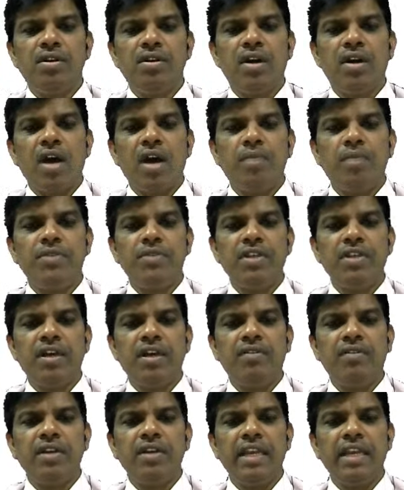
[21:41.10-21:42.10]

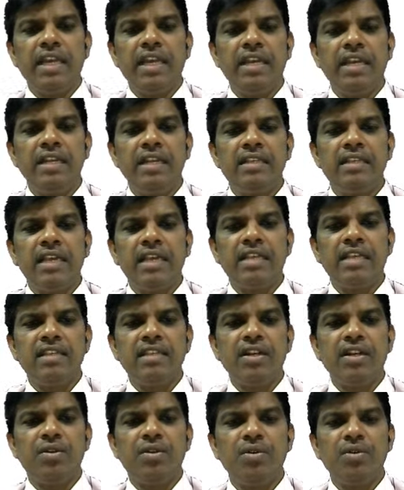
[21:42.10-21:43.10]
observed in
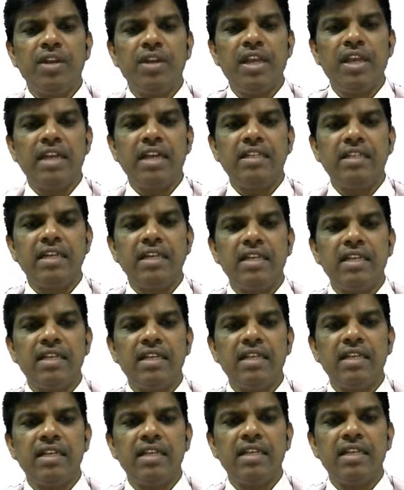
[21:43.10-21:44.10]
SN2 reactions,
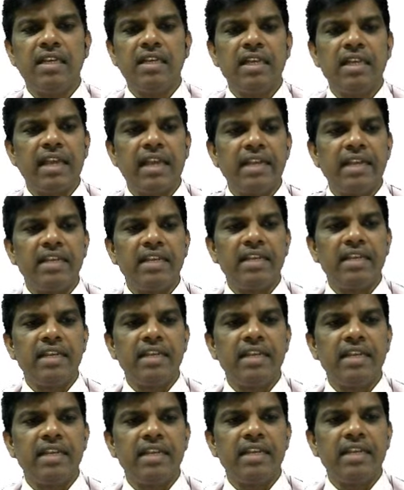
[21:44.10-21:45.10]
right?
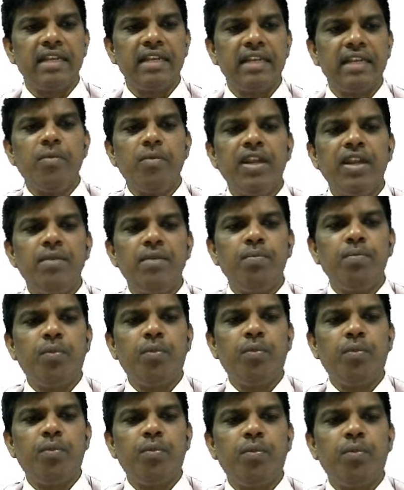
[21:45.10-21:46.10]
Favorable in
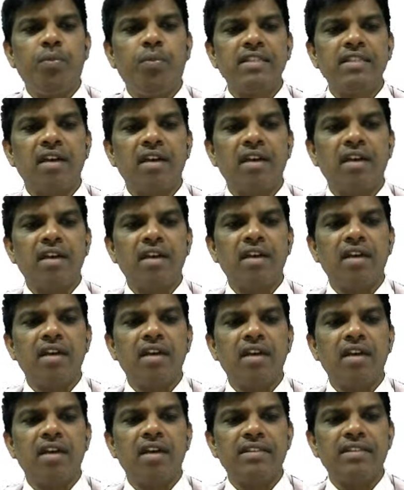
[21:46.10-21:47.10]
protic
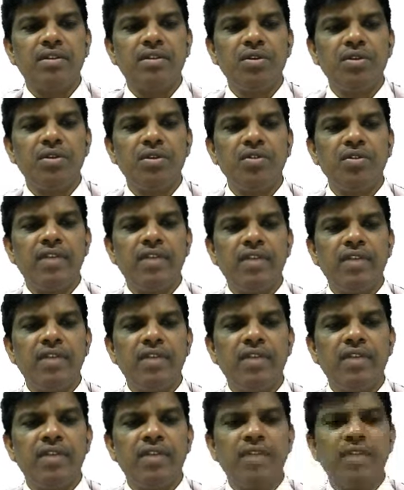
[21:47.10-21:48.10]
solvents. So usually
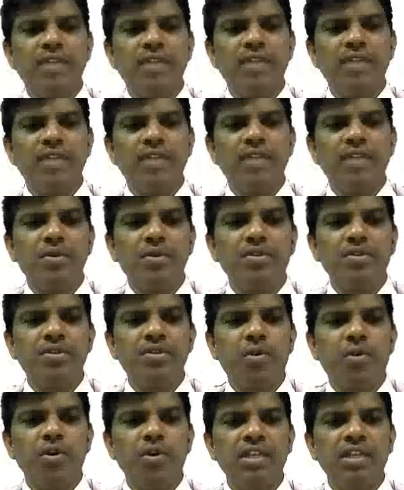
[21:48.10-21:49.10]
you will use
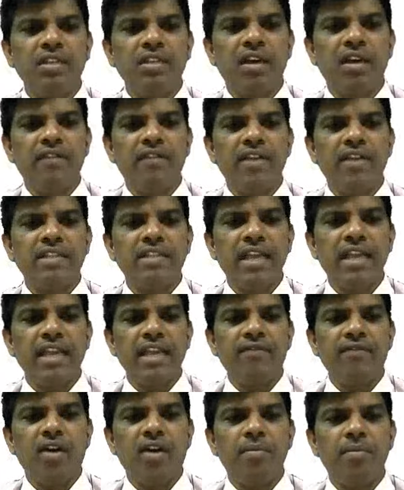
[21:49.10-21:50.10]
protic solvents like
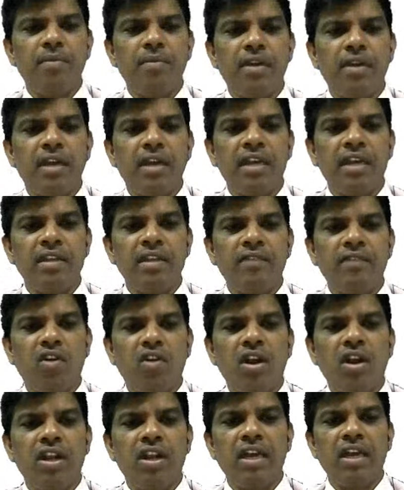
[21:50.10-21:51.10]

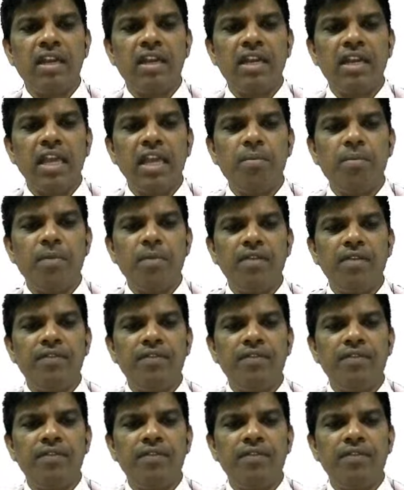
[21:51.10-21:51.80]
water, DMF,